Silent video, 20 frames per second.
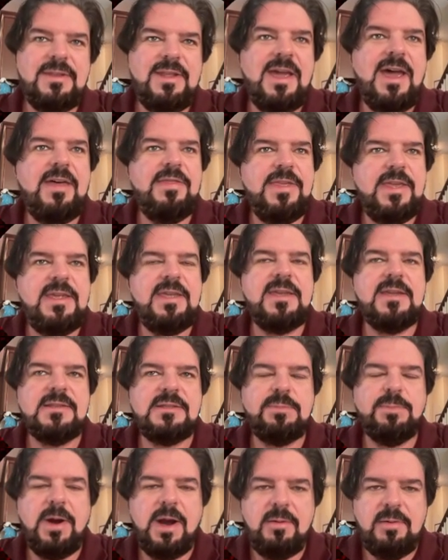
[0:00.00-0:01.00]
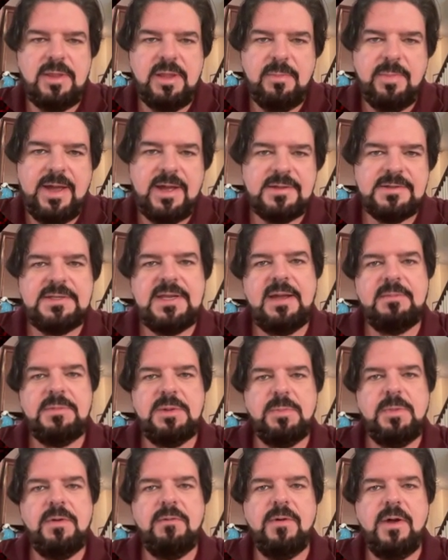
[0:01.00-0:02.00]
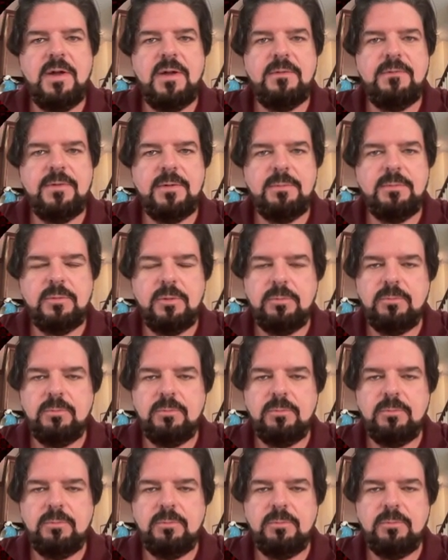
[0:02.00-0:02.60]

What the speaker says: I think it's probably about time to move on from